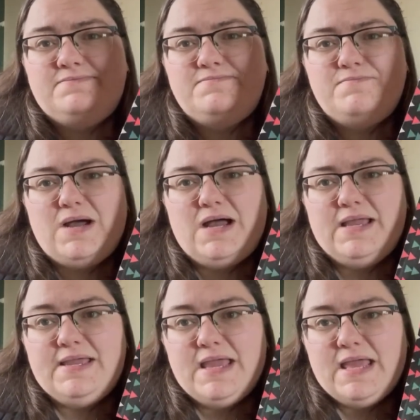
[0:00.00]

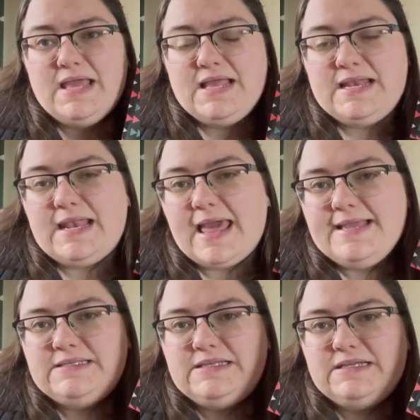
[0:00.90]
my
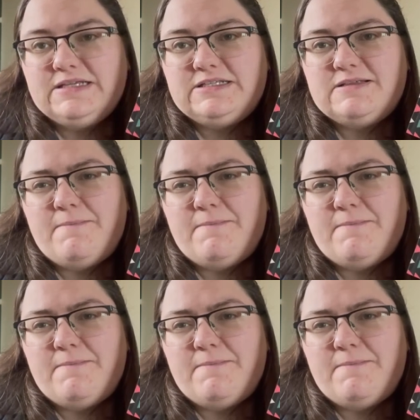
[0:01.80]
laziness,